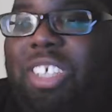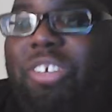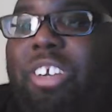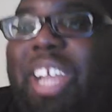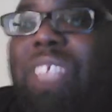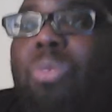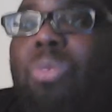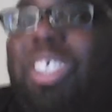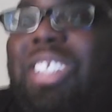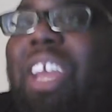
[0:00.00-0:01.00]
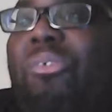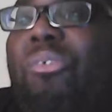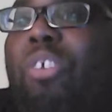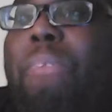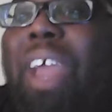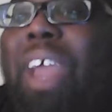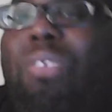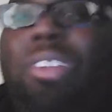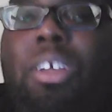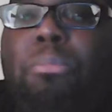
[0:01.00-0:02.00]
every year. That's what we settled for back
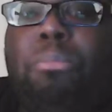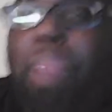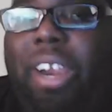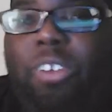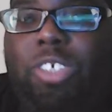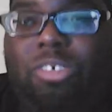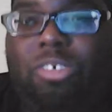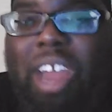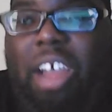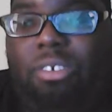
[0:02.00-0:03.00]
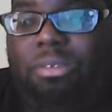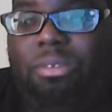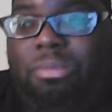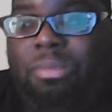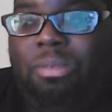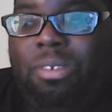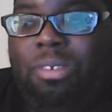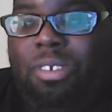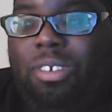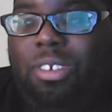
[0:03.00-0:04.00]
when Barry was around.
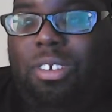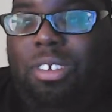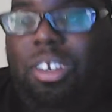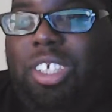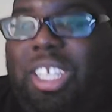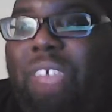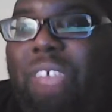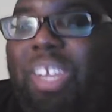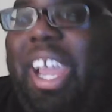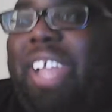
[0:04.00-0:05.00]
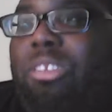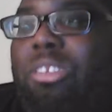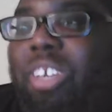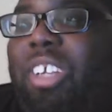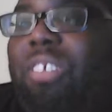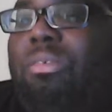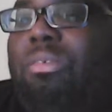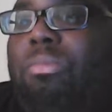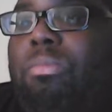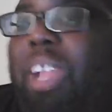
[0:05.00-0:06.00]
You know what I'm saying? We had three
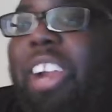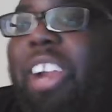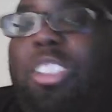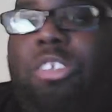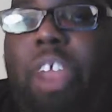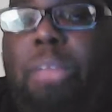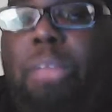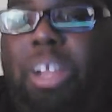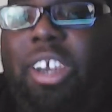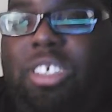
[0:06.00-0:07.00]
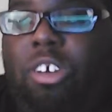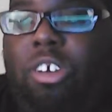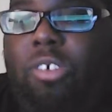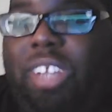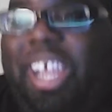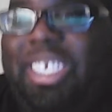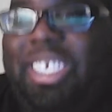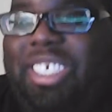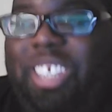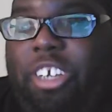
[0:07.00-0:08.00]
players, great players over the
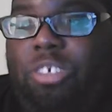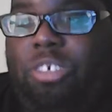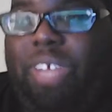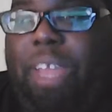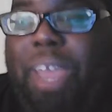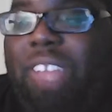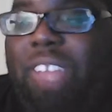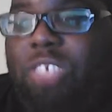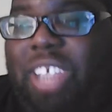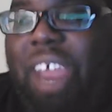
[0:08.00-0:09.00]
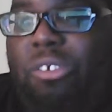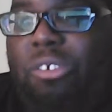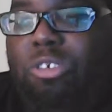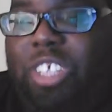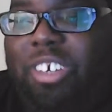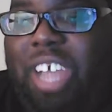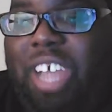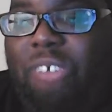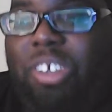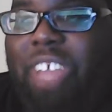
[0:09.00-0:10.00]
last 10 years. We had Matthew Stafford, who's here
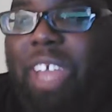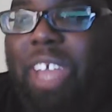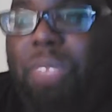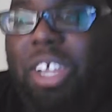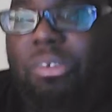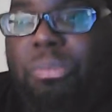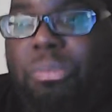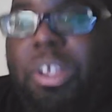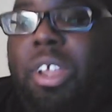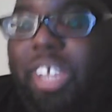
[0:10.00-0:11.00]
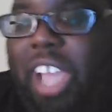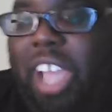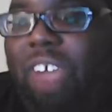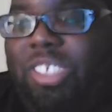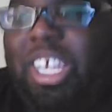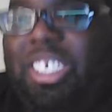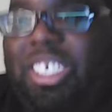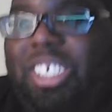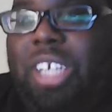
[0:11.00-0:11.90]
now, whether you hate him or love him, Calvin Johnson and